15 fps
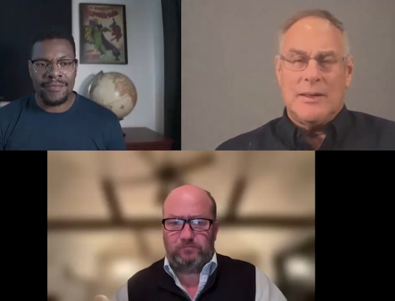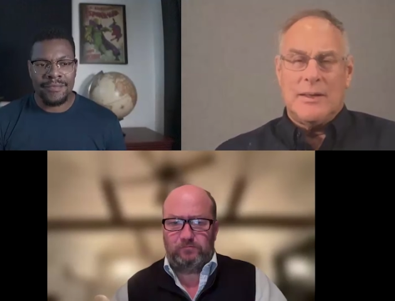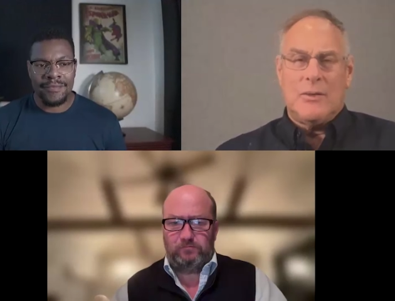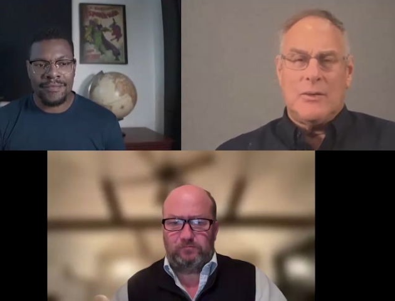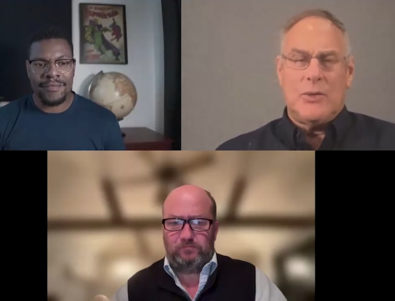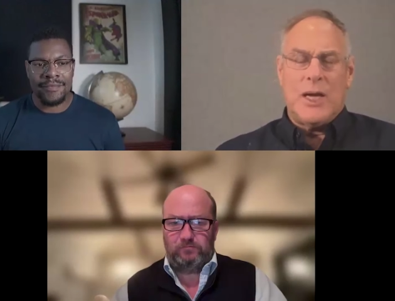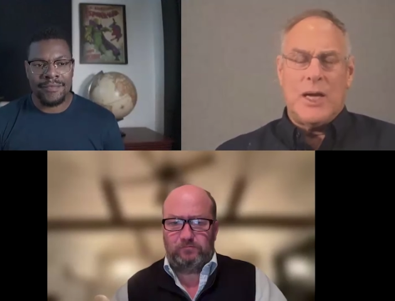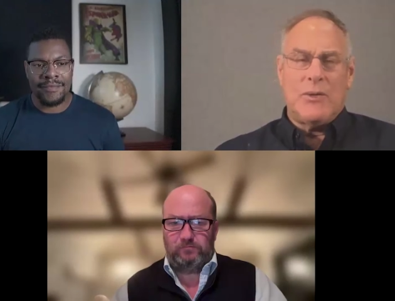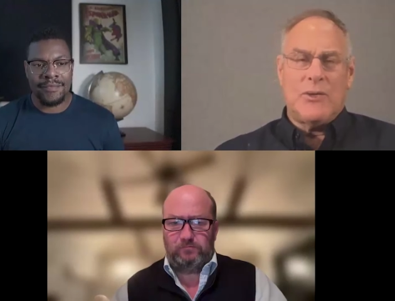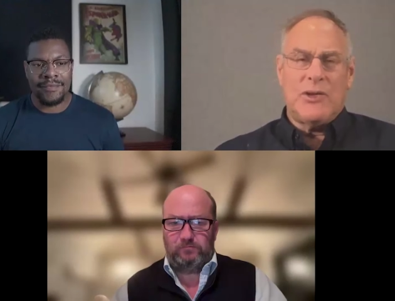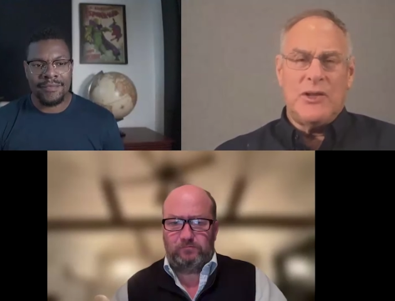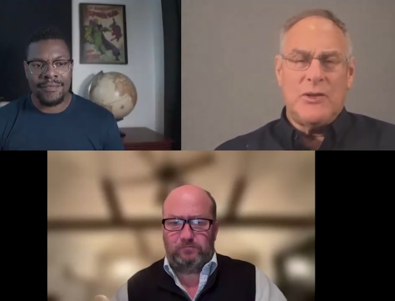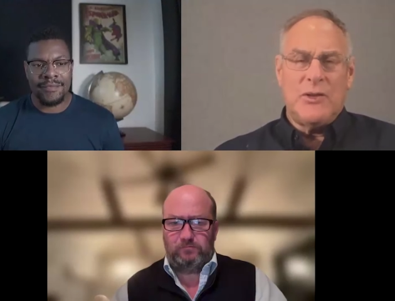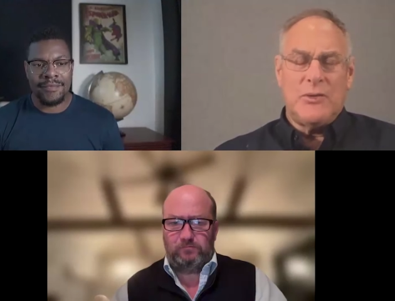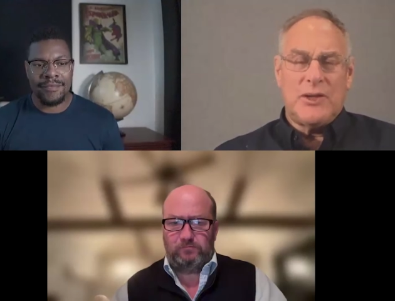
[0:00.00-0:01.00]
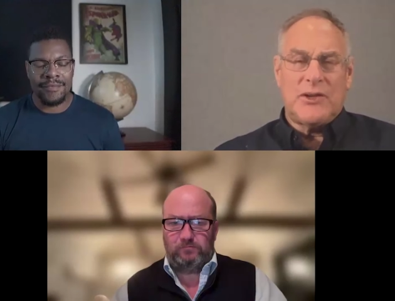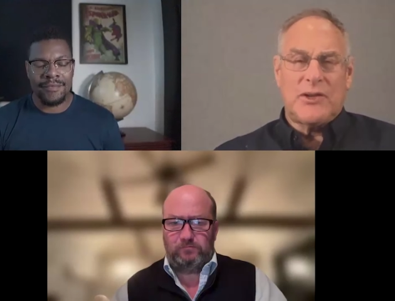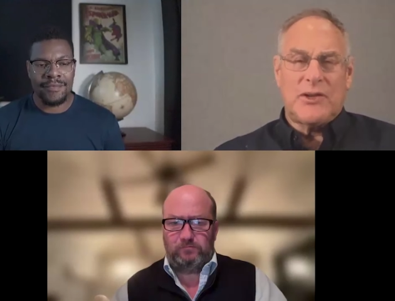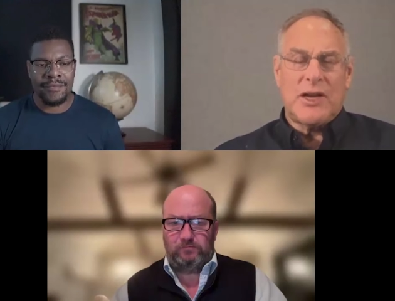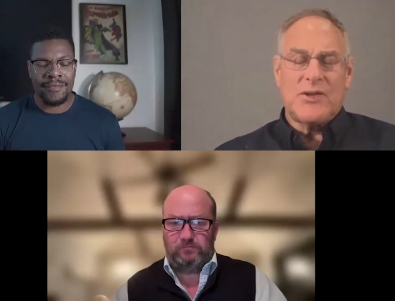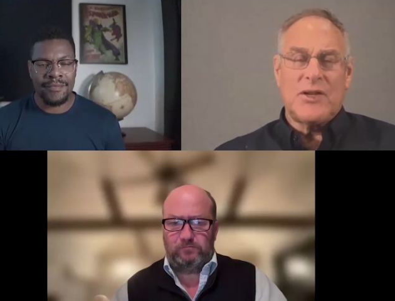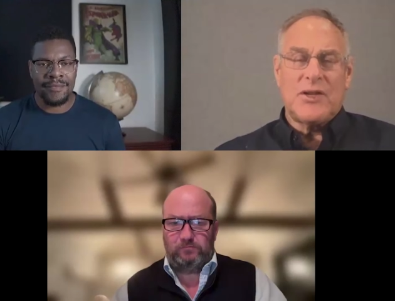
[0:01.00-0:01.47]
Speaker 1: when I was listening
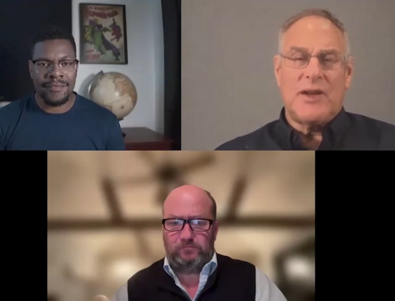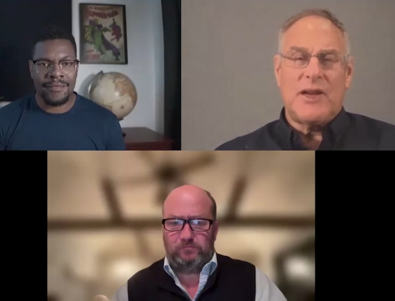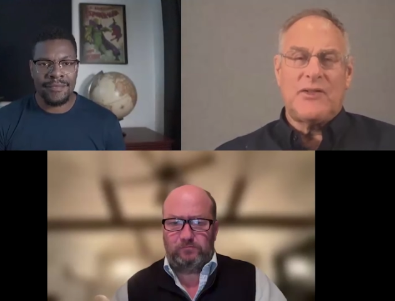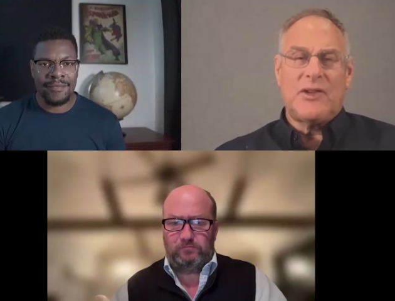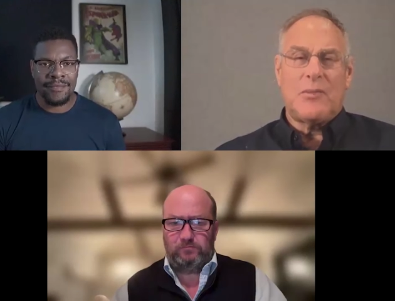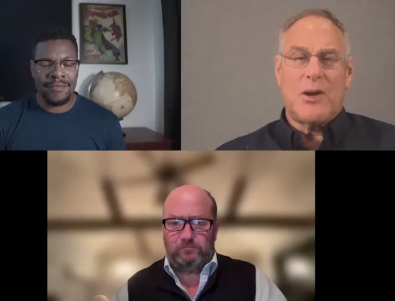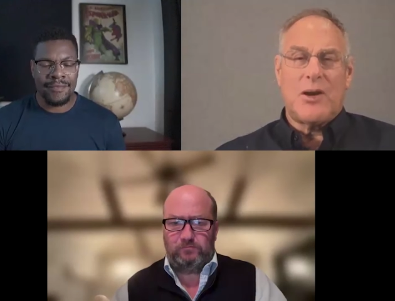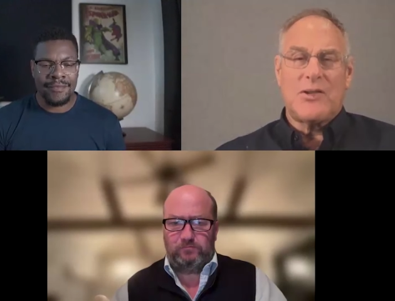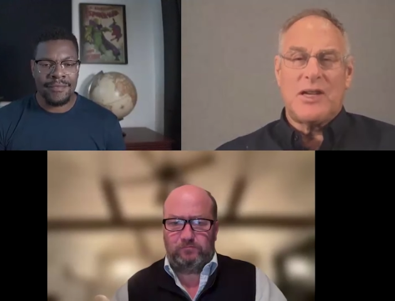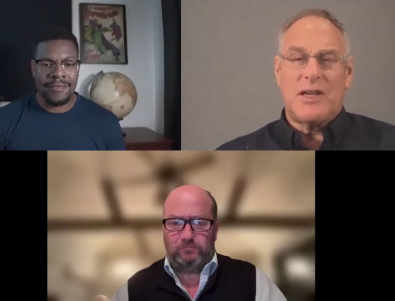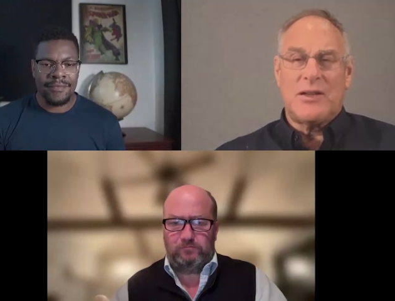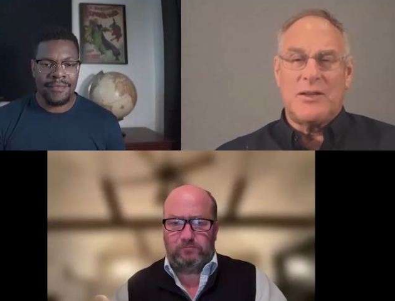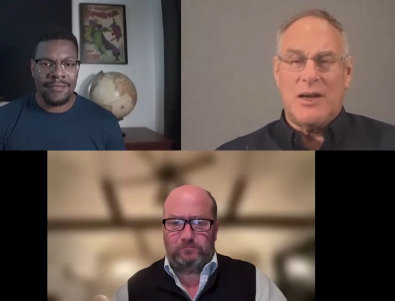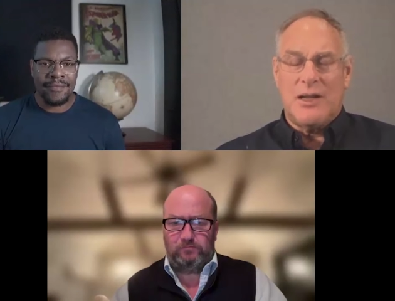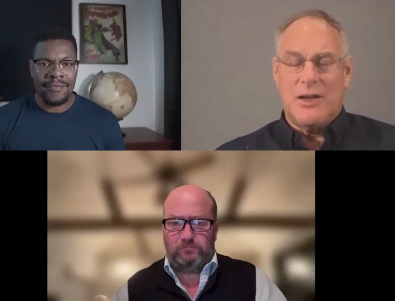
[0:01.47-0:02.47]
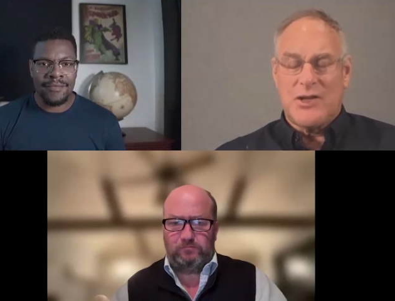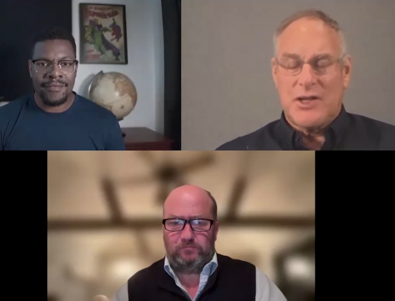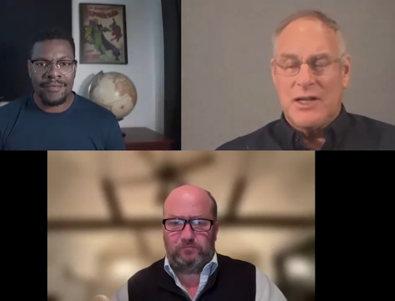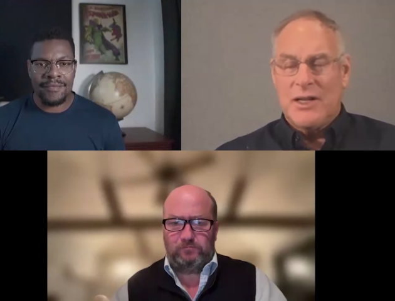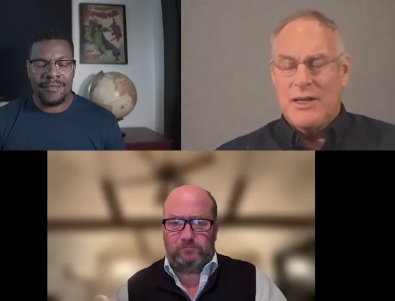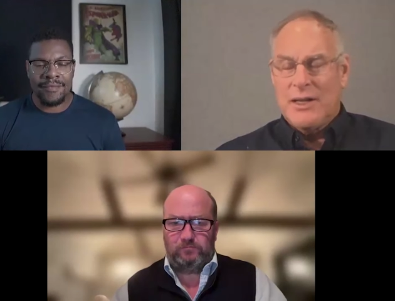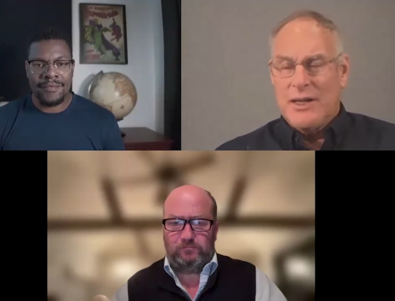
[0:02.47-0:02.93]
to a discussion of SMR
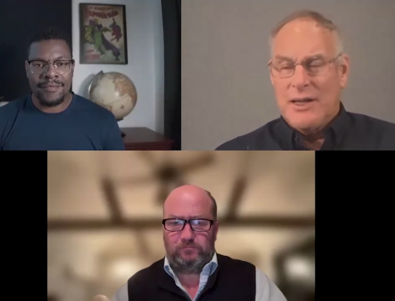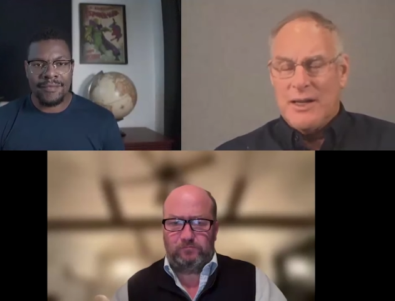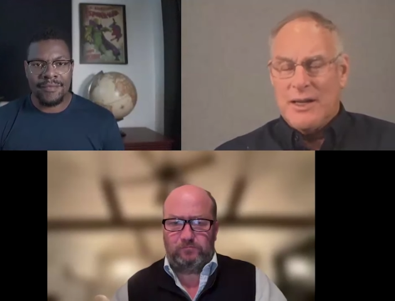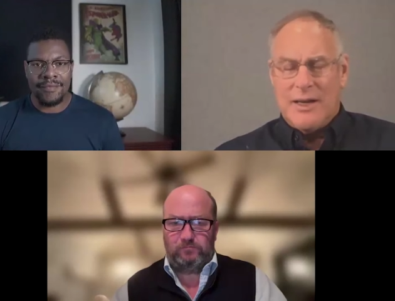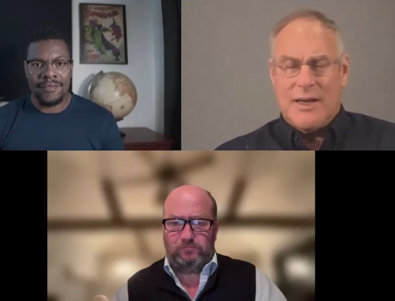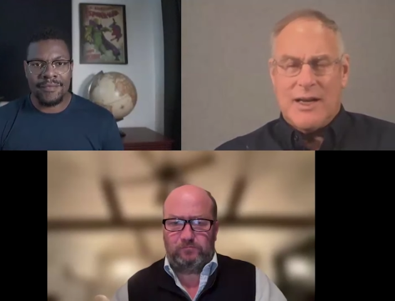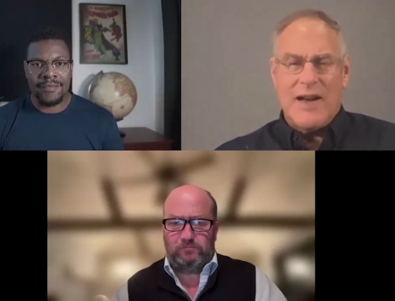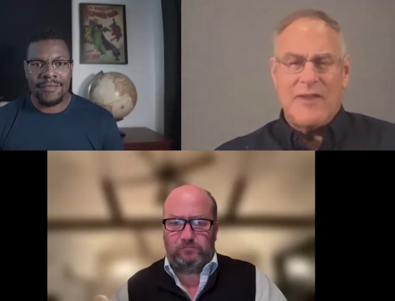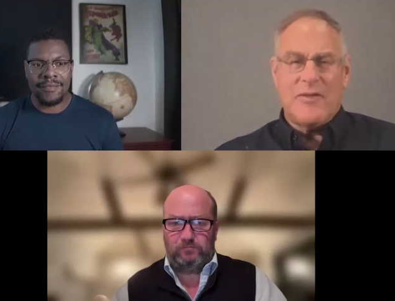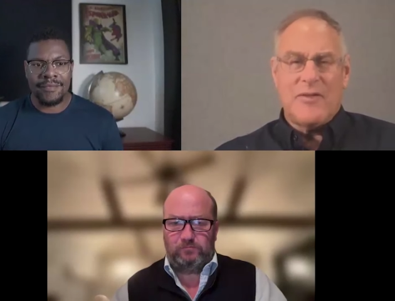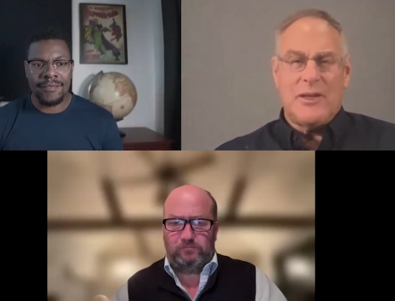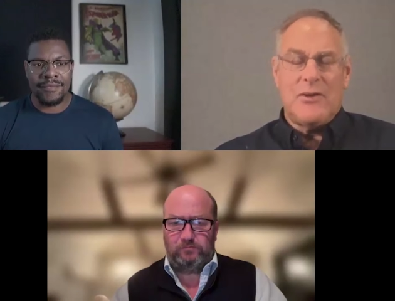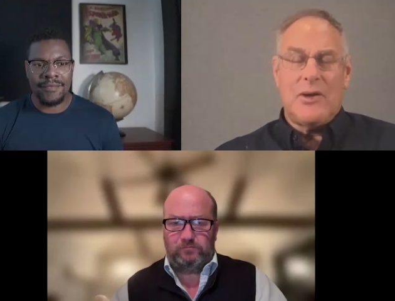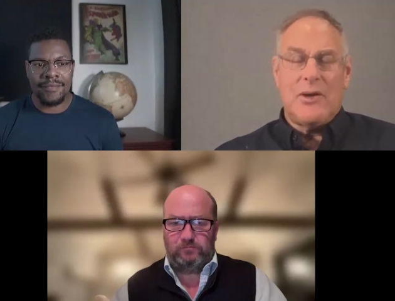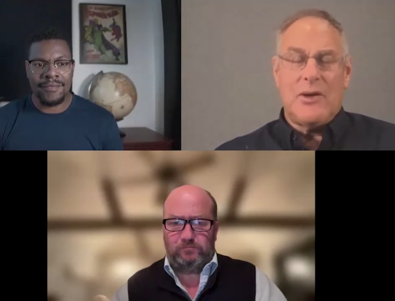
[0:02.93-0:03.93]
technology. And a guy from